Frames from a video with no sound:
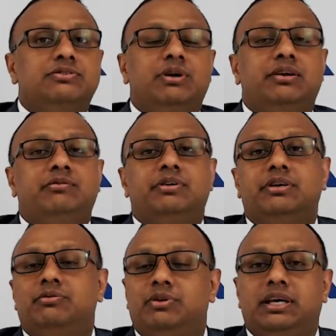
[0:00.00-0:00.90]
Whenever
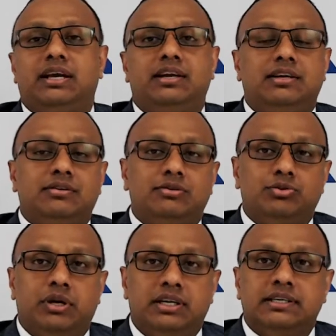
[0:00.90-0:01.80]
we can do
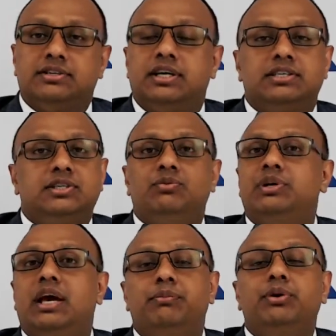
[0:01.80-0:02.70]
an introduction, we're
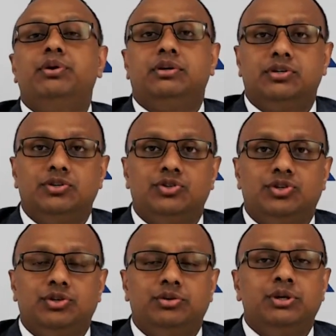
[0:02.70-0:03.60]
happy to introduce
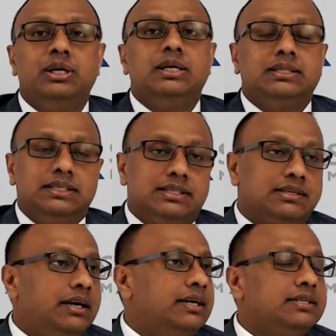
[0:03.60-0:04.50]
you these
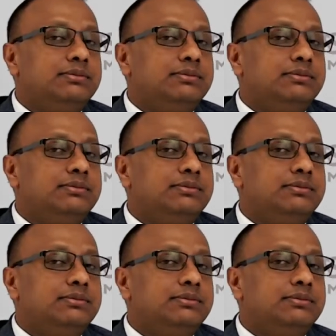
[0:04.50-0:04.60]
clients.